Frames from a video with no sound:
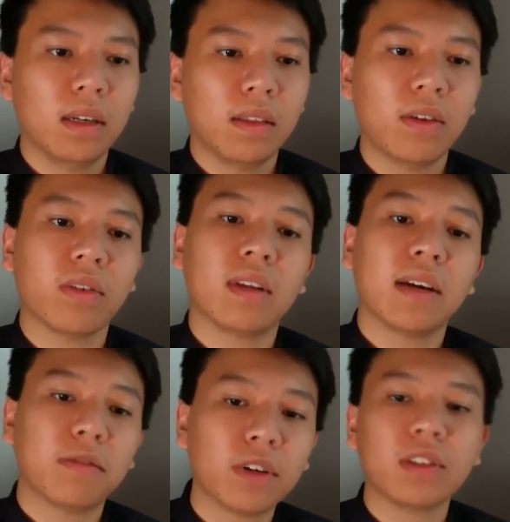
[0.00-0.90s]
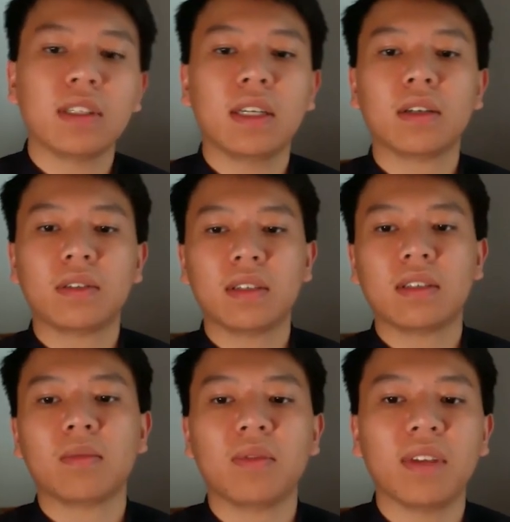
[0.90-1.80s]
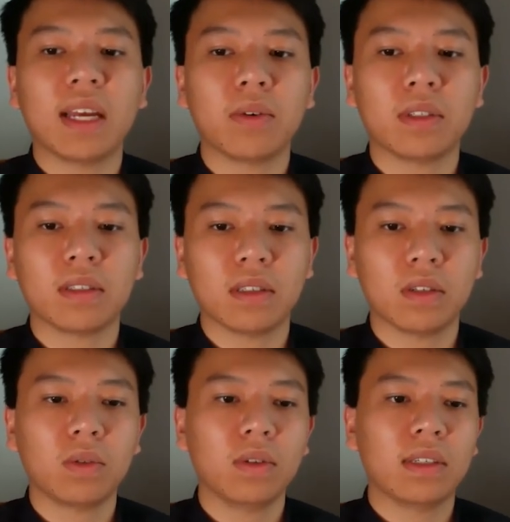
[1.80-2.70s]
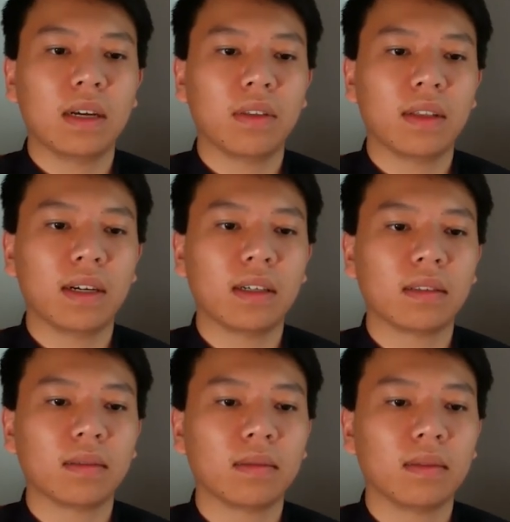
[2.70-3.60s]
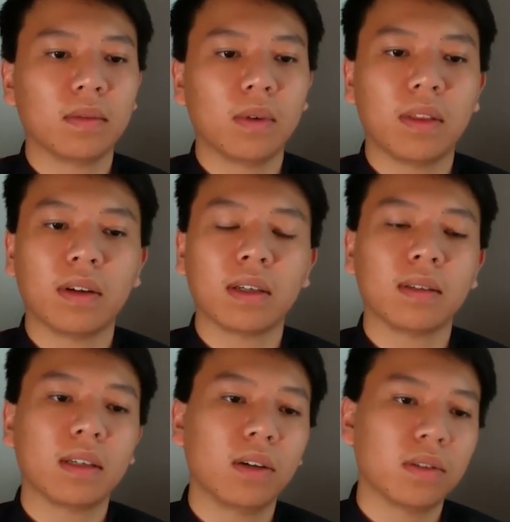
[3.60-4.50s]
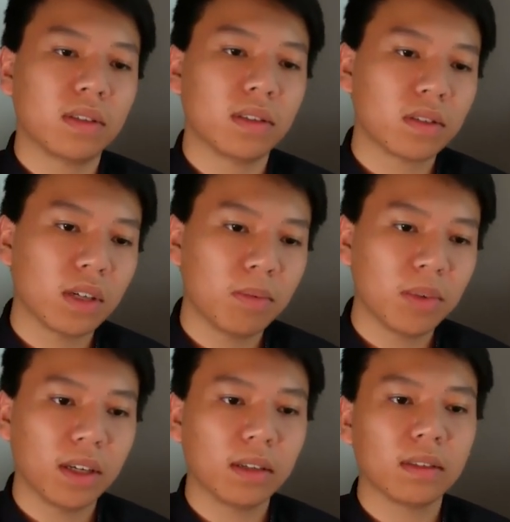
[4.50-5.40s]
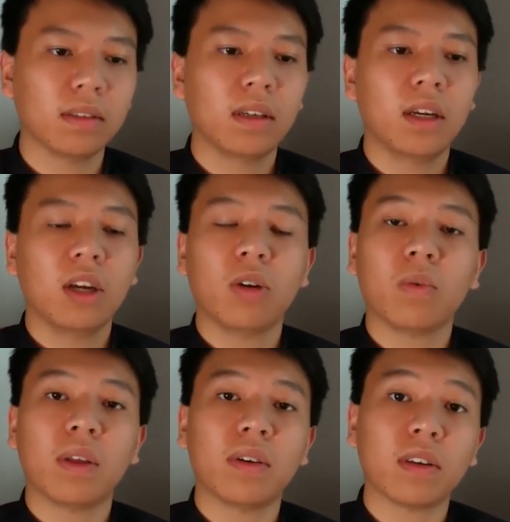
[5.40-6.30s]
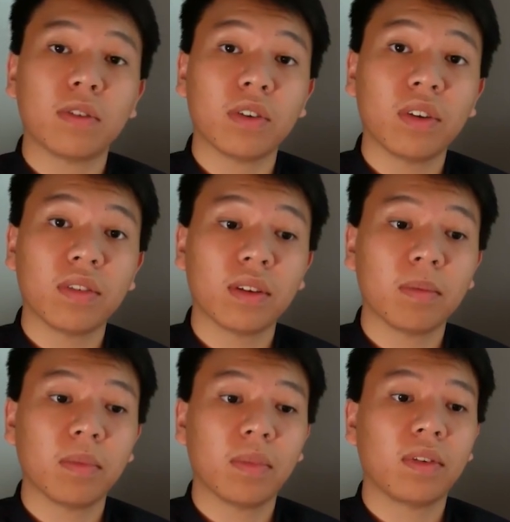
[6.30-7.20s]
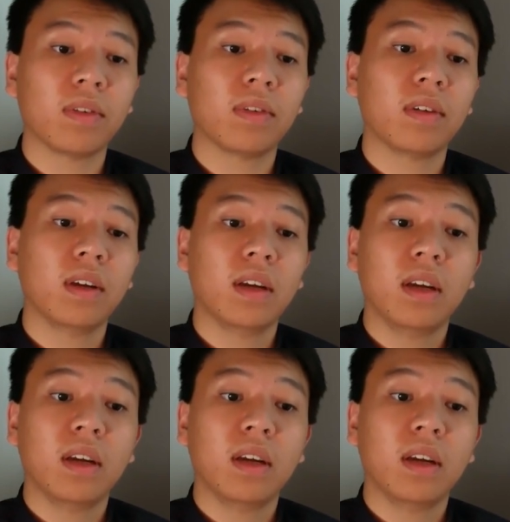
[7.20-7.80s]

There's a diverse ecosystem of languages and tools out there, whether it goes to scripting, whether it's for systems,